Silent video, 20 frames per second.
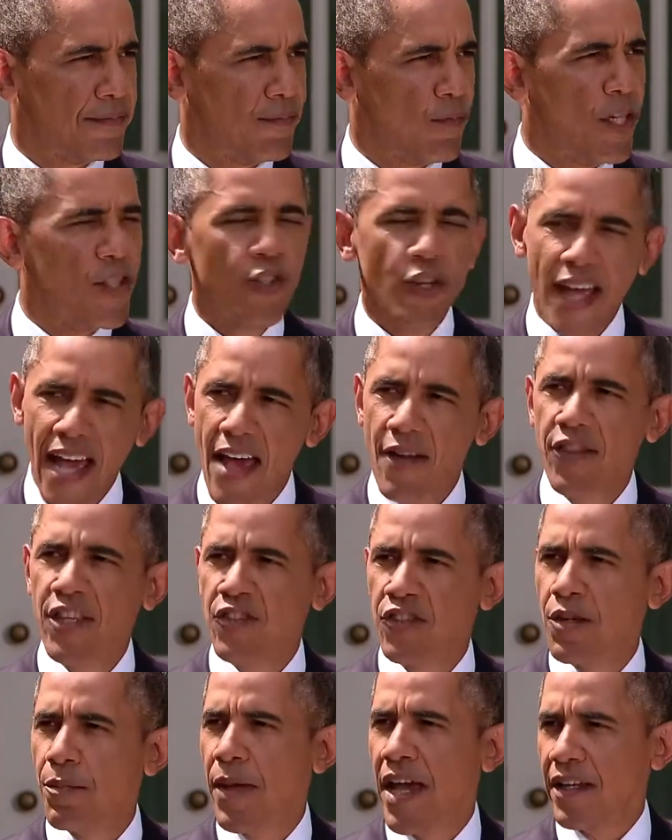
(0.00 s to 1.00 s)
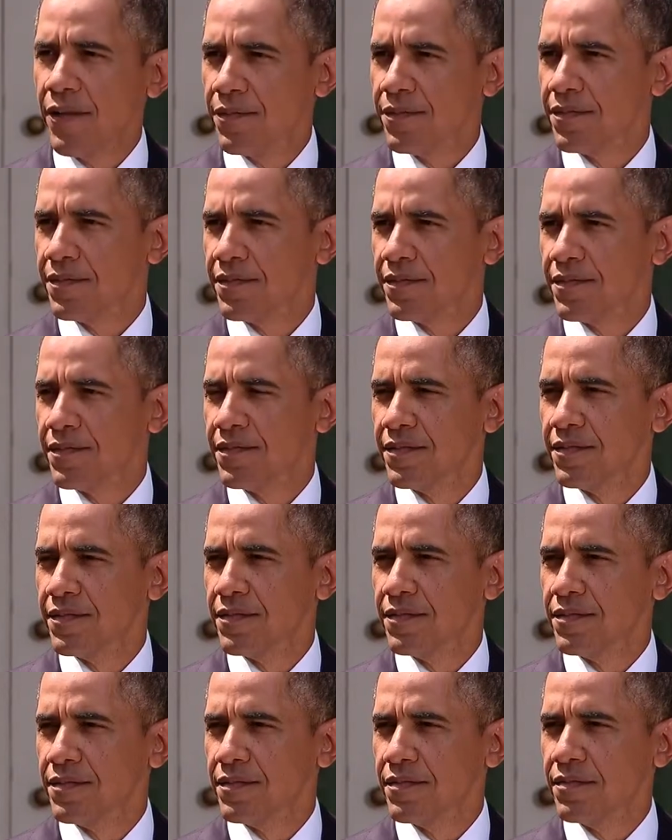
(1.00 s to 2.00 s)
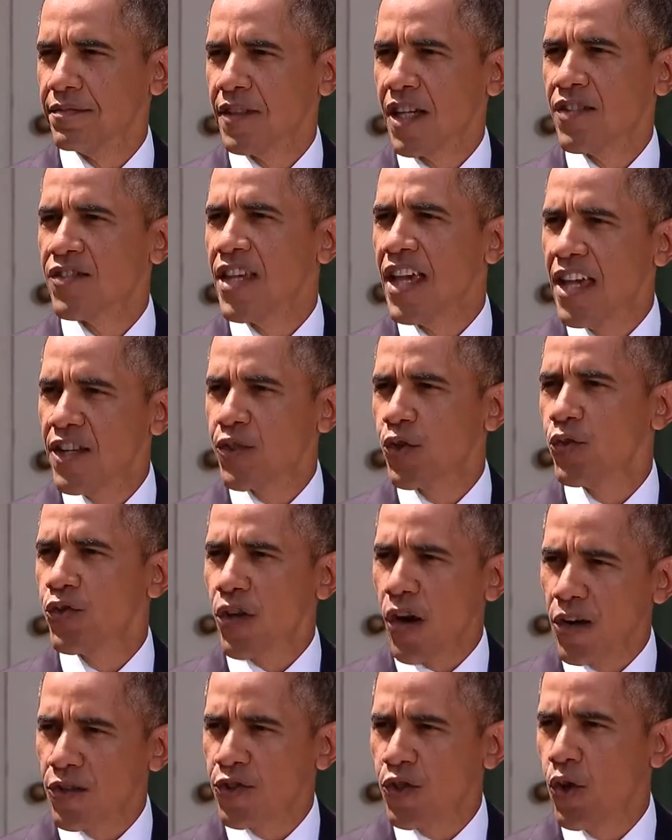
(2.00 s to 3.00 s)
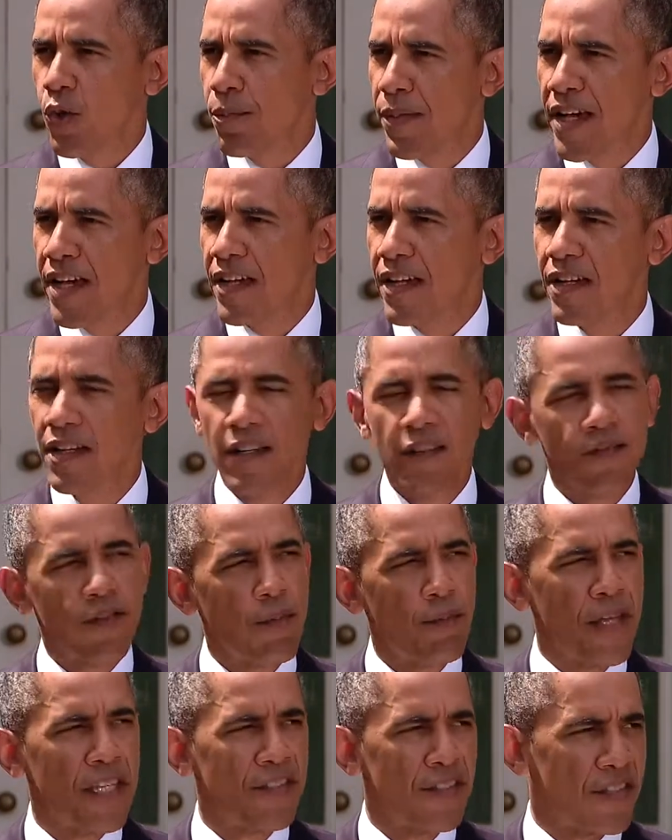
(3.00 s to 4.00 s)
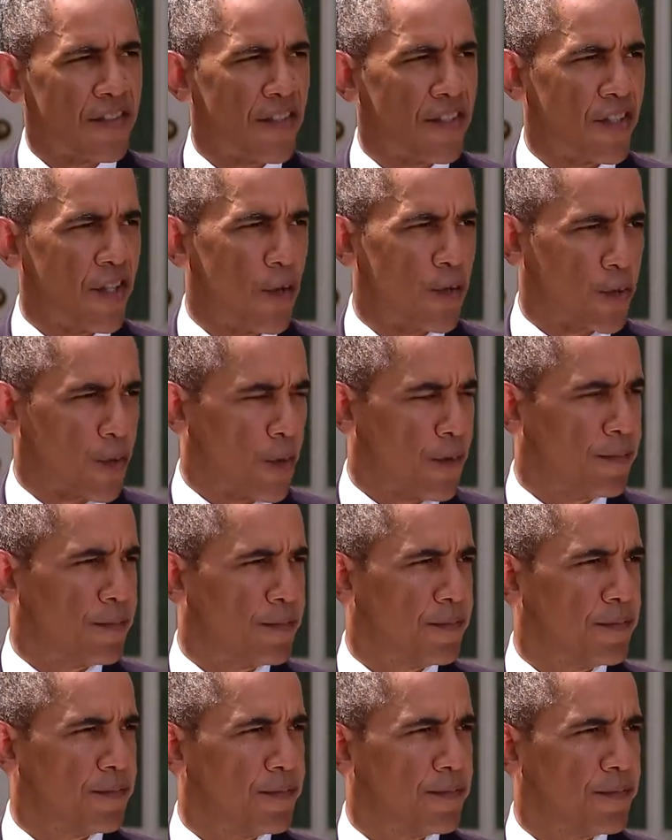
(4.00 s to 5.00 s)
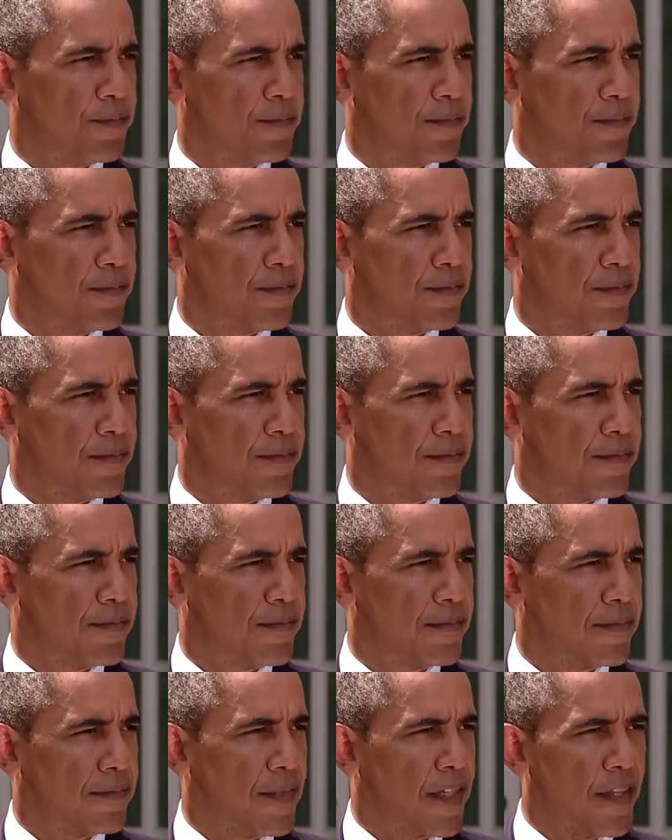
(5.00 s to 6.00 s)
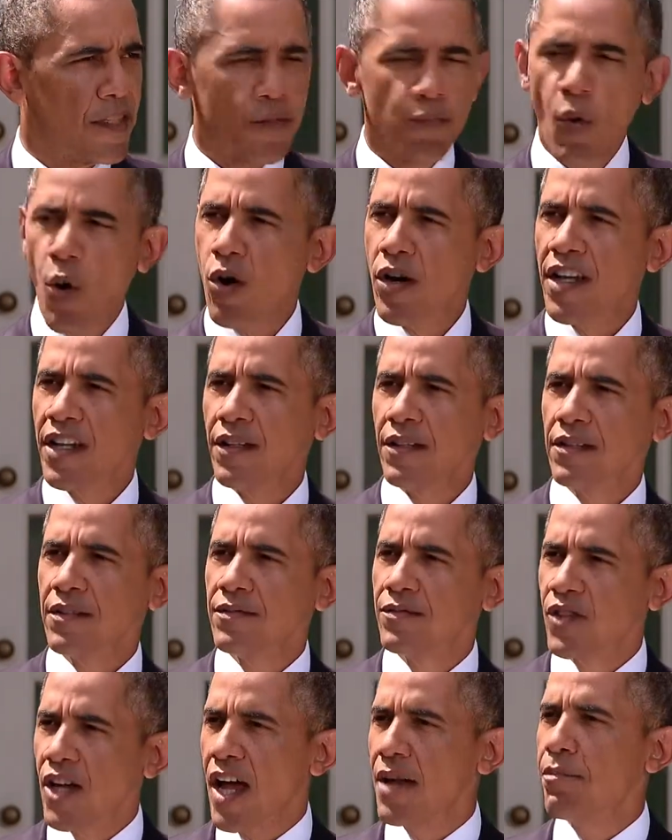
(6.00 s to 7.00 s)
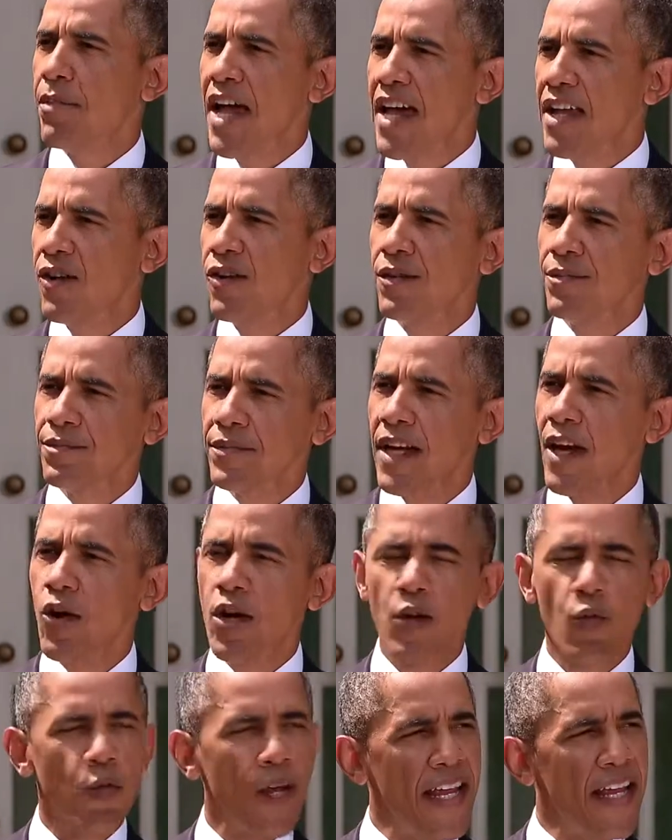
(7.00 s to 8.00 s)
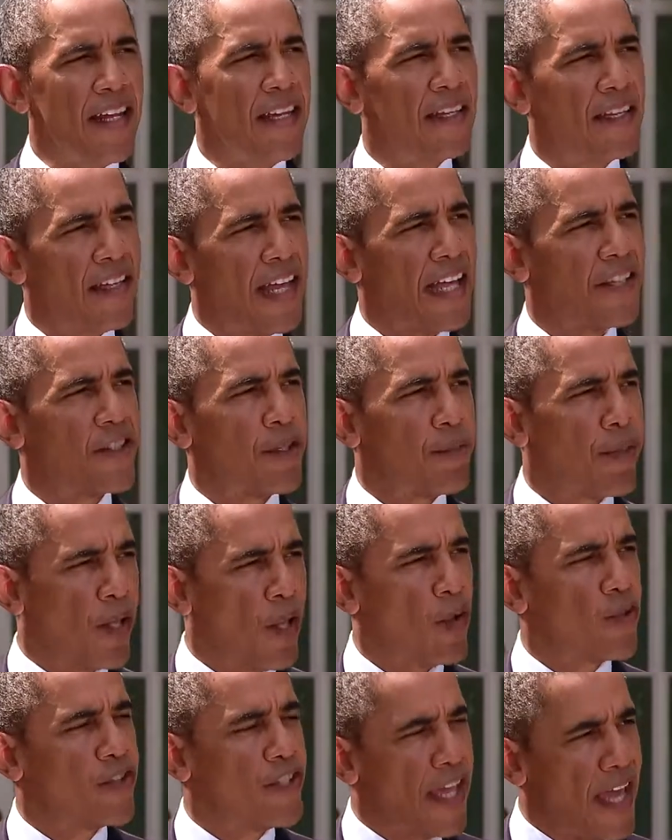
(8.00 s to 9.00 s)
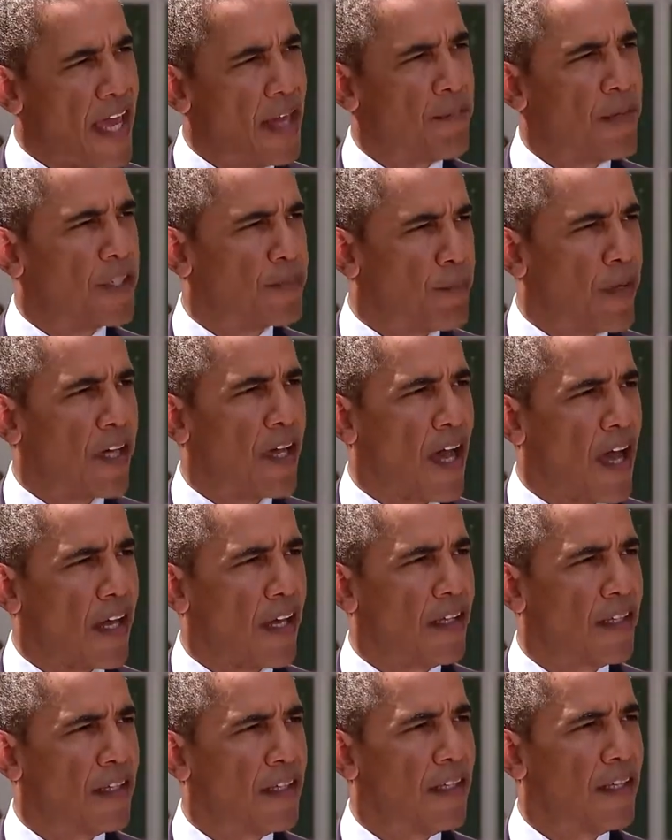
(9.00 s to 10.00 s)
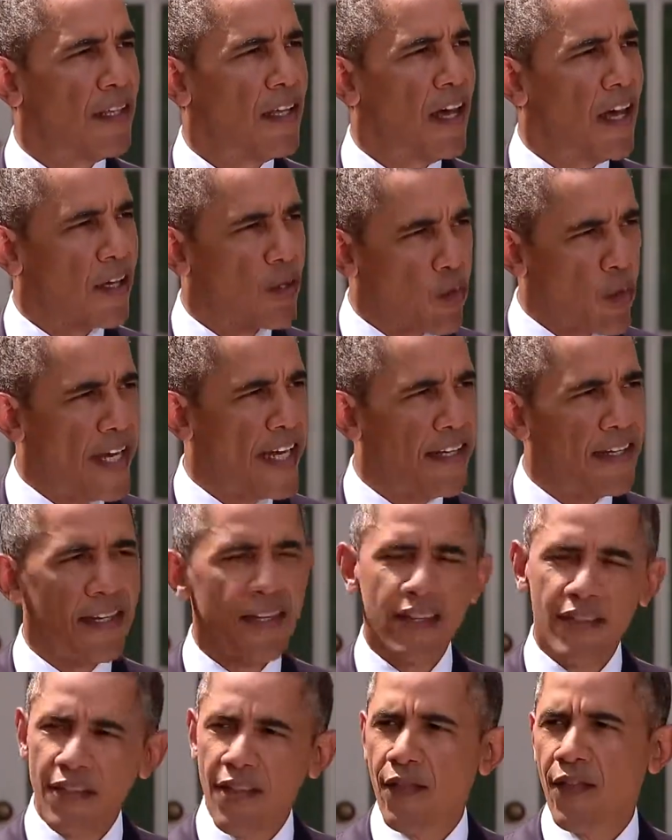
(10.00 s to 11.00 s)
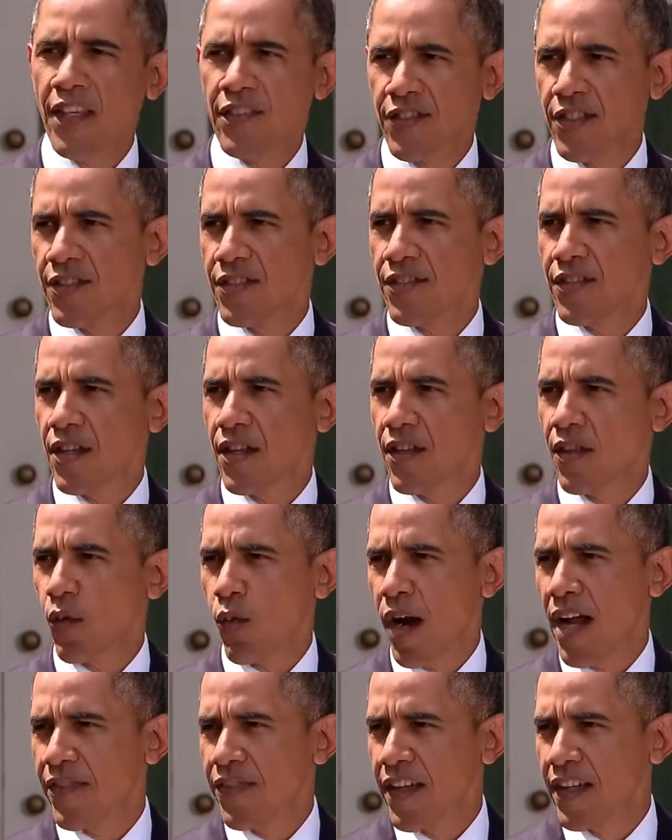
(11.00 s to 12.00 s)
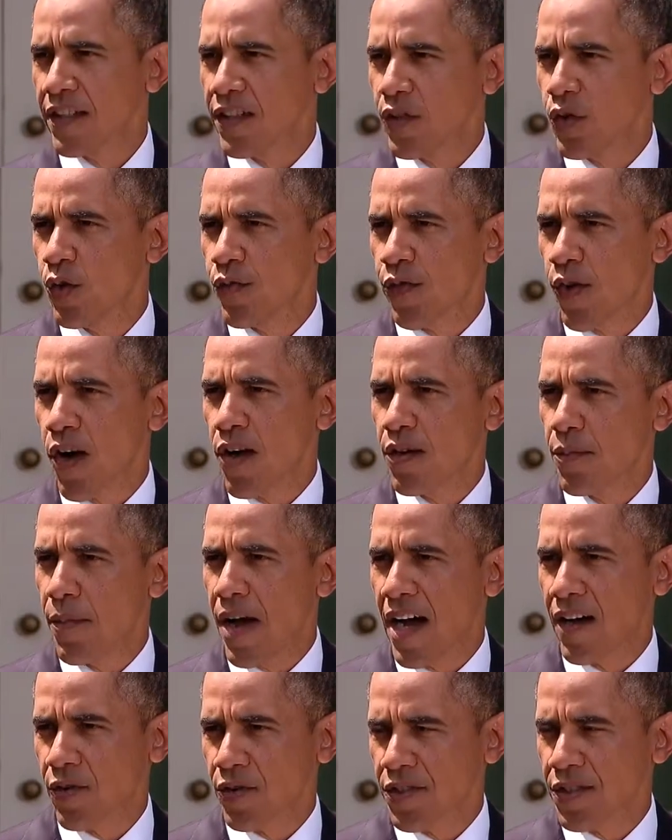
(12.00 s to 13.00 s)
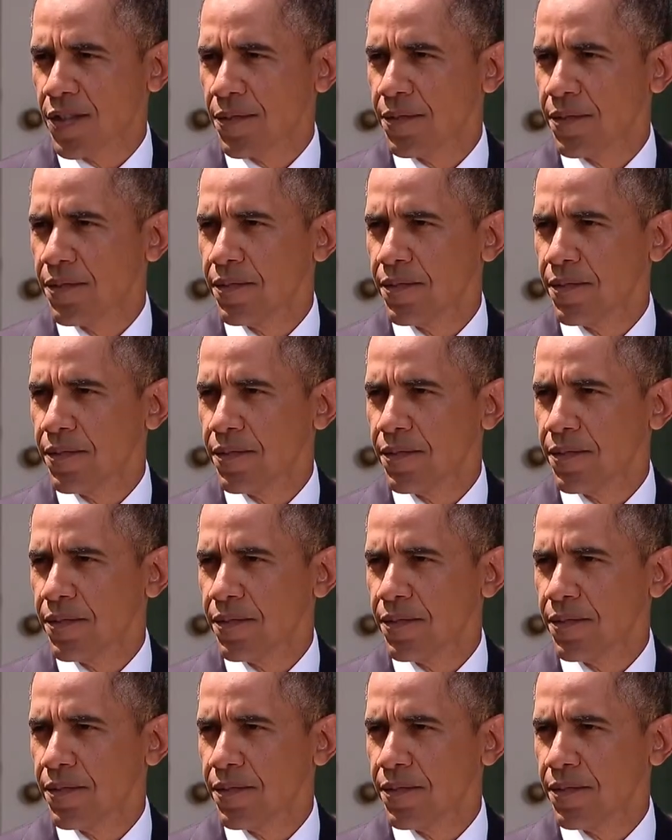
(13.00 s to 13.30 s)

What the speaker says: We should have this debate because the issues are too big for business as usual. And this morning, John Boehner, Harry Reid, Nancy Pelosi, and Mitch McConnell agreed that this is the right thing to do for our democracy.